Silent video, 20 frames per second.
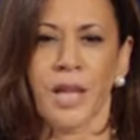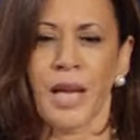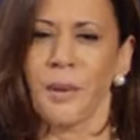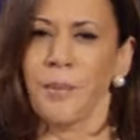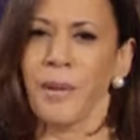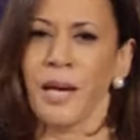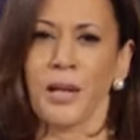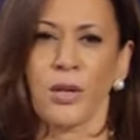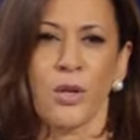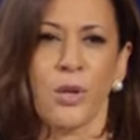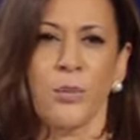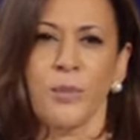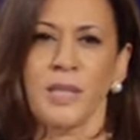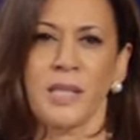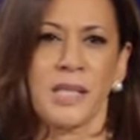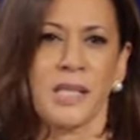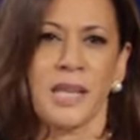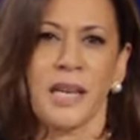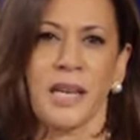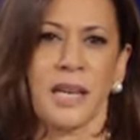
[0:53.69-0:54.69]
And make no
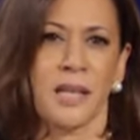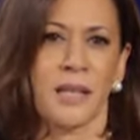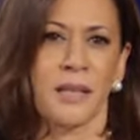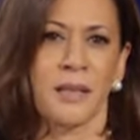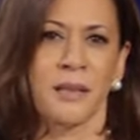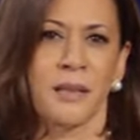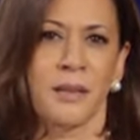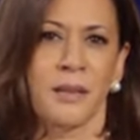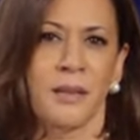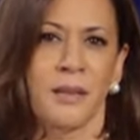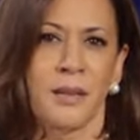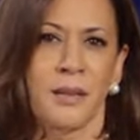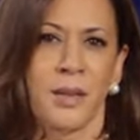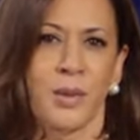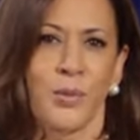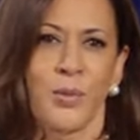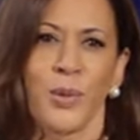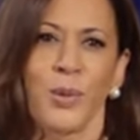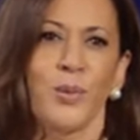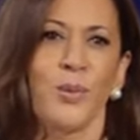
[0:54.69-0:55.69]
mistake,
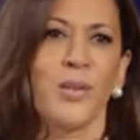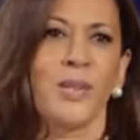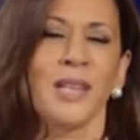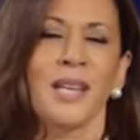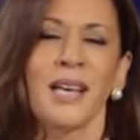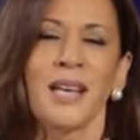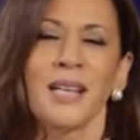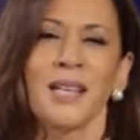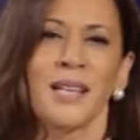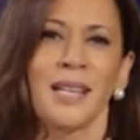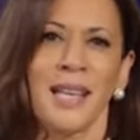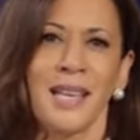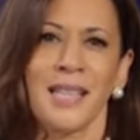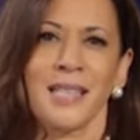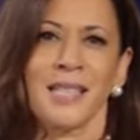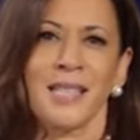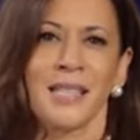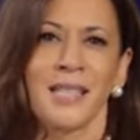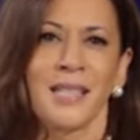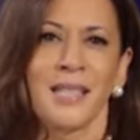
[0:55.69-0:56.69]
we will not
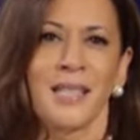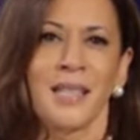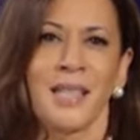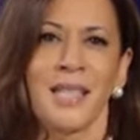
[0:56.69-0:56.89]
let